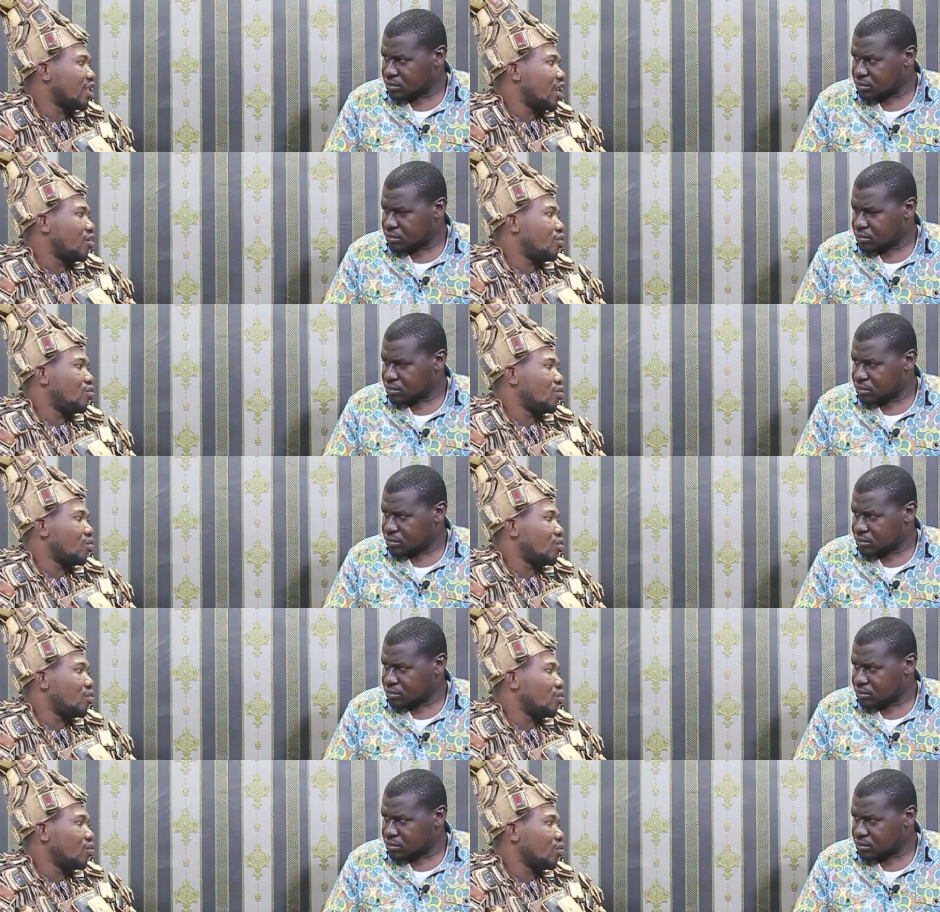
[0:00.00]

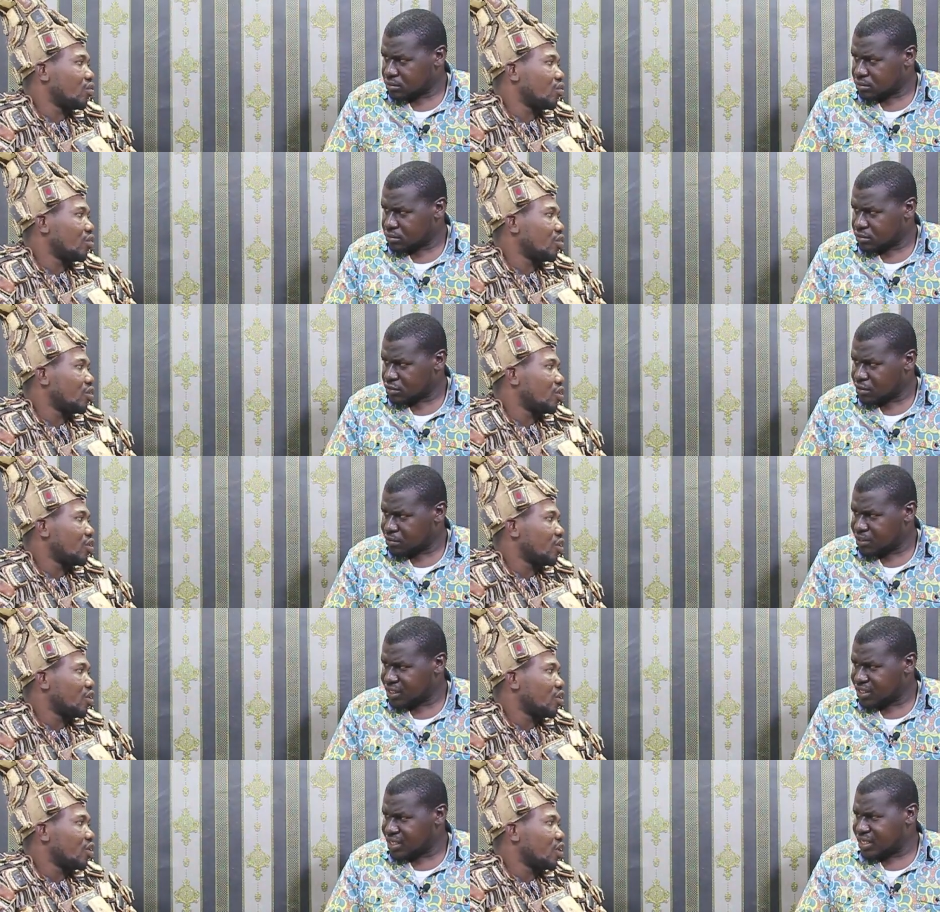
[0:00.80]
Speaker 1: cadro.
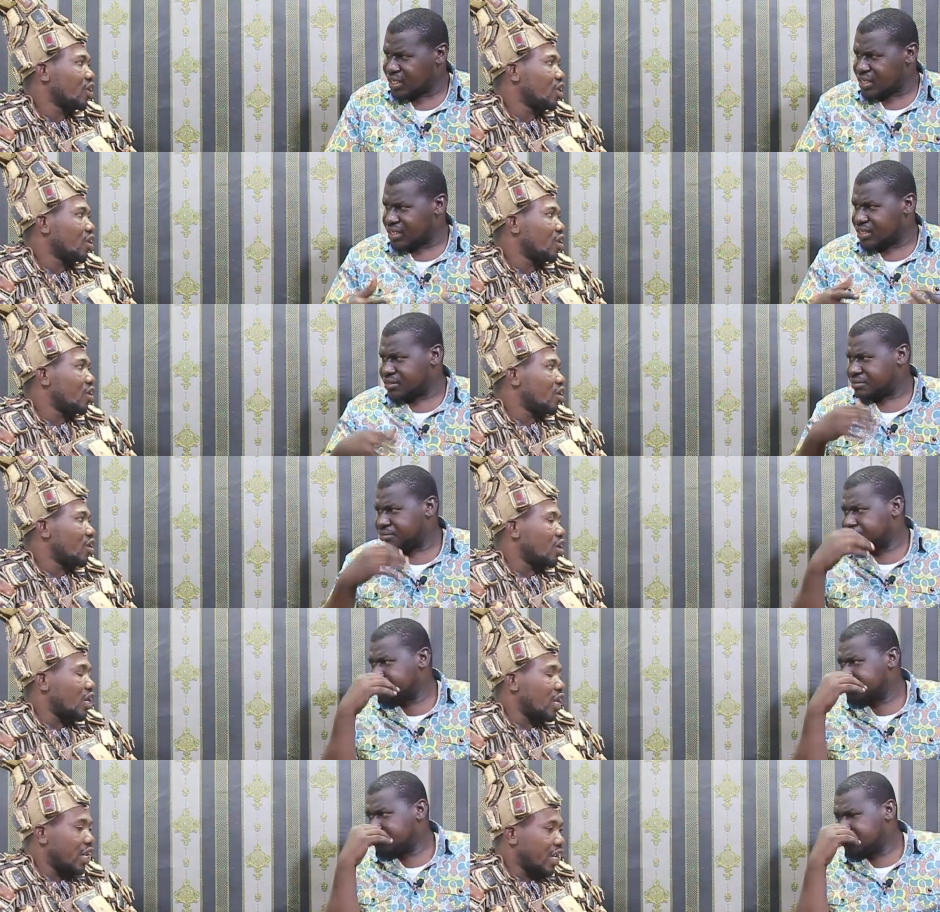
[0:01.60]
Omu the D N A.
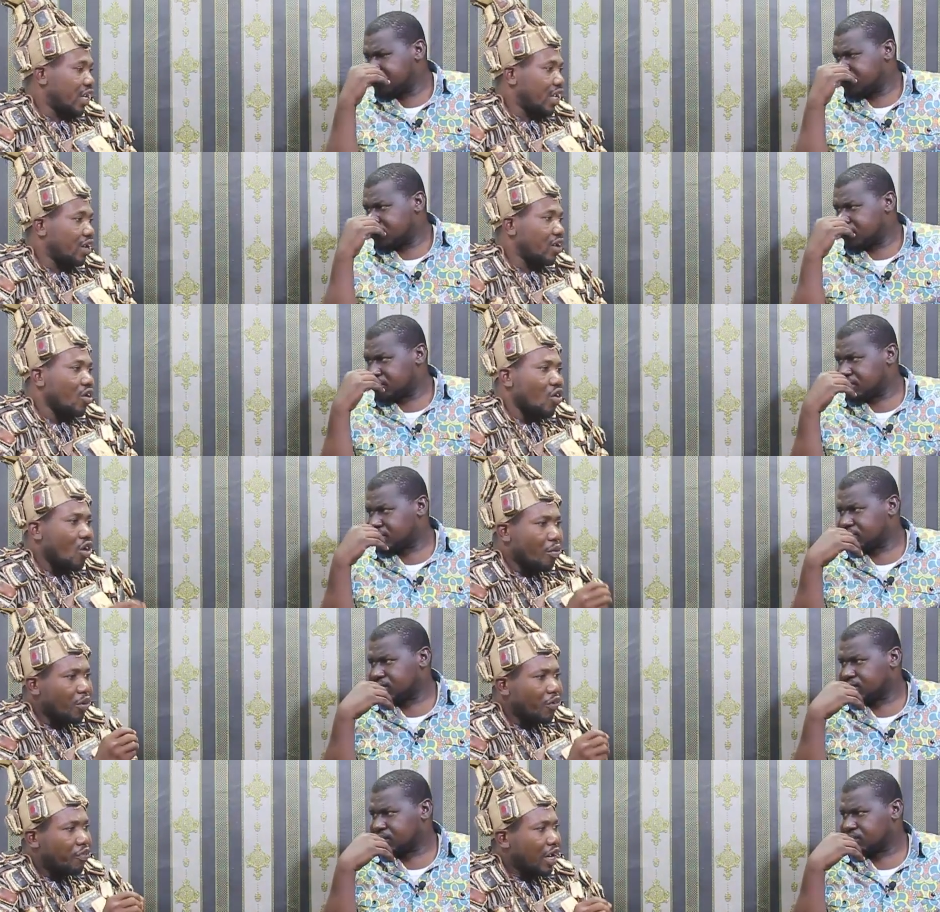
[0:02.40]
Eh,
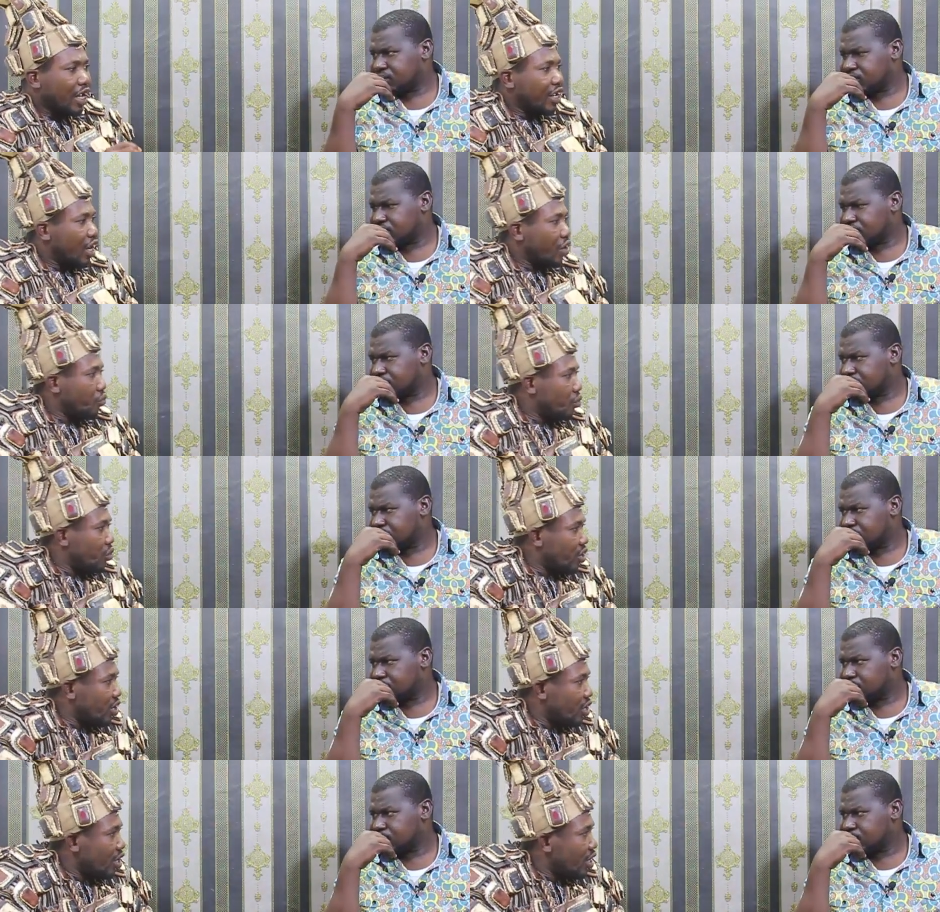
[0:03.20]
omu
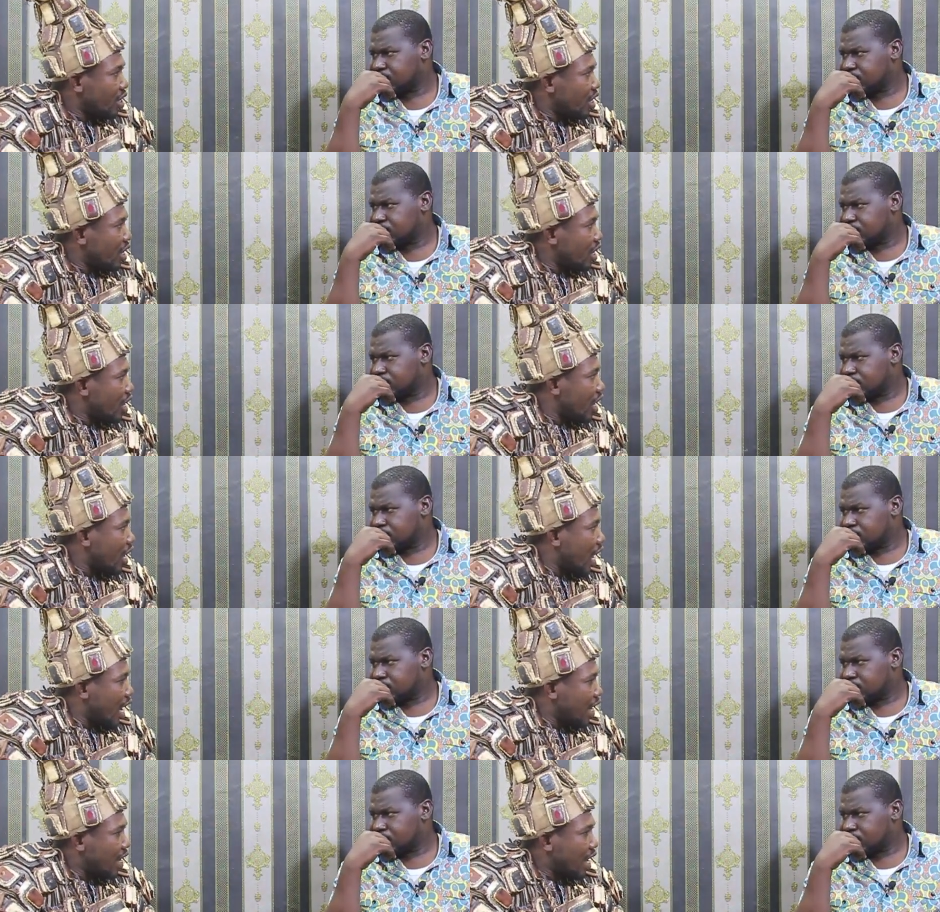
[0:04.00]
fananqui.
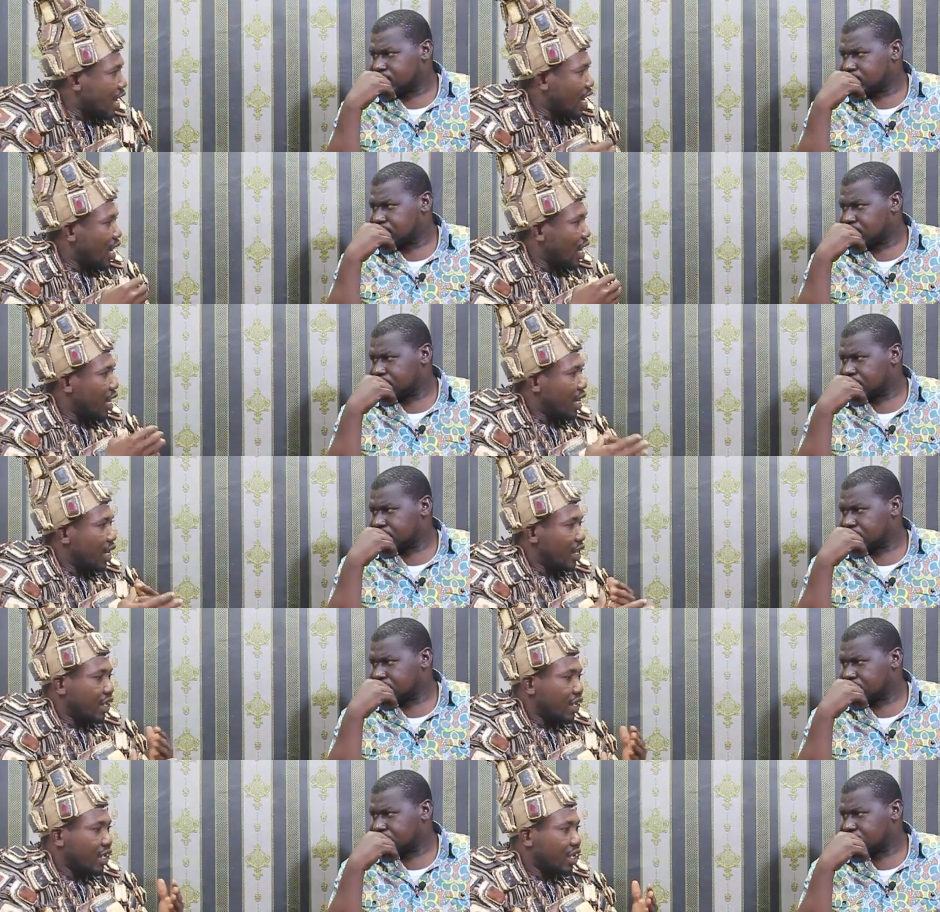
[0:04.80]

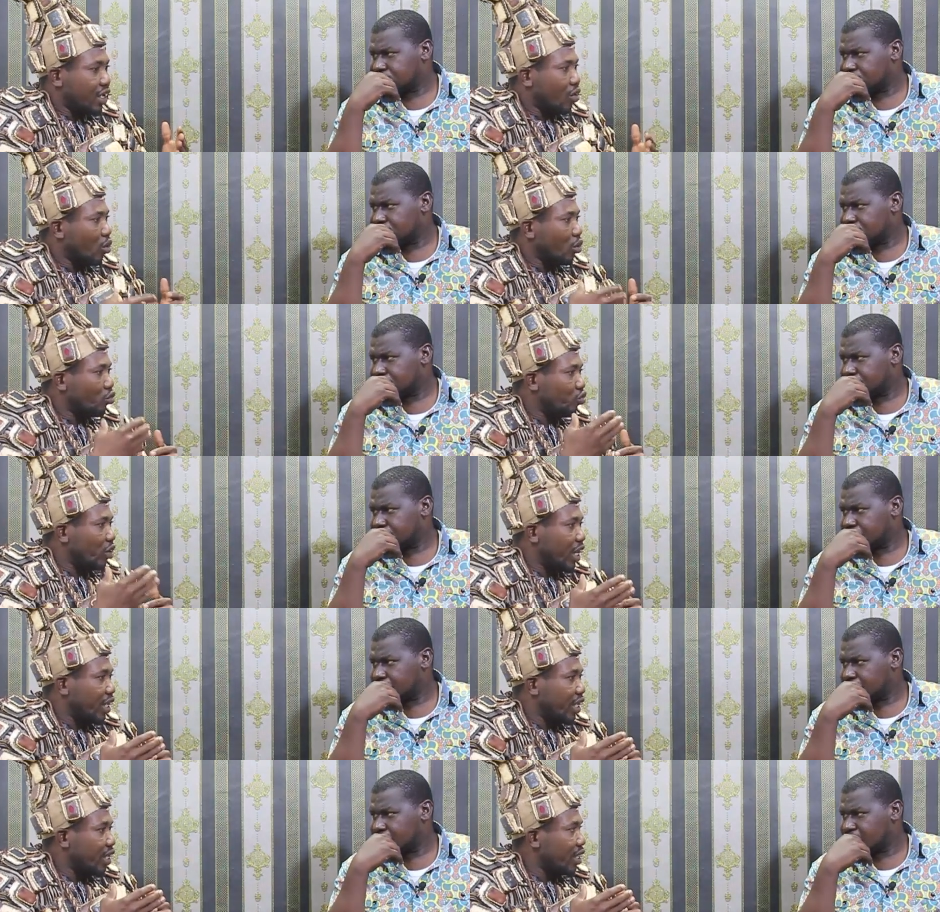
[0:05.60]
Ana eh or
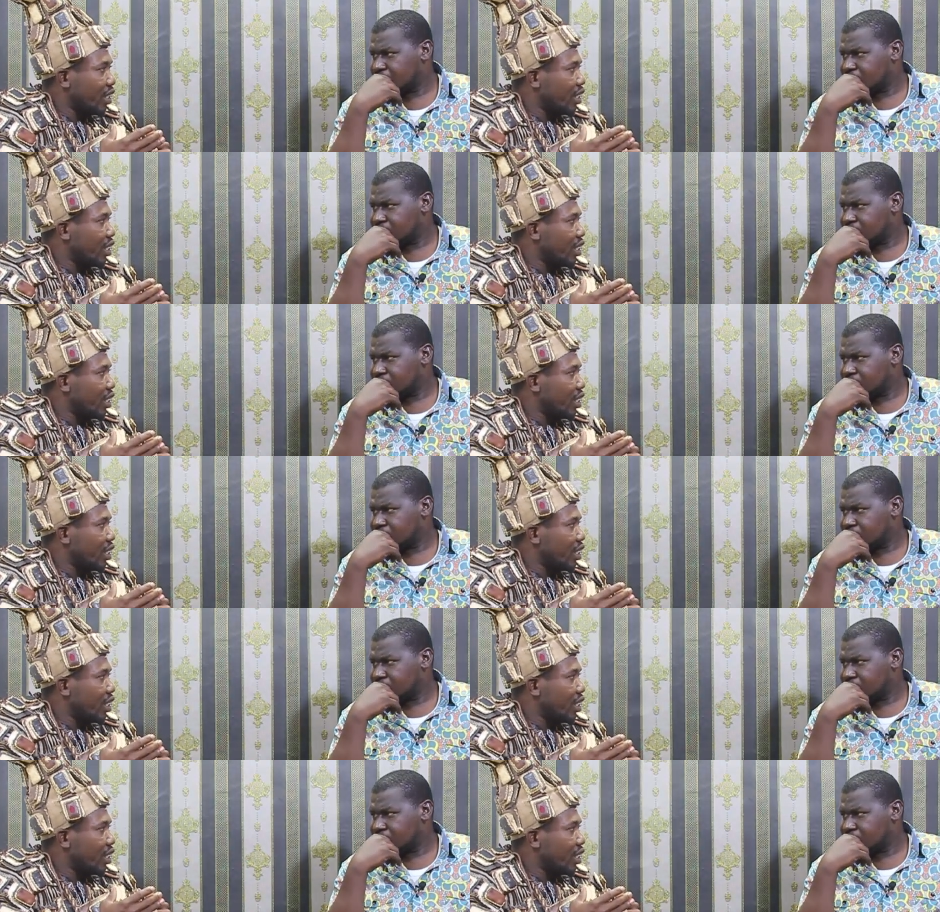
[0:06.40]
join.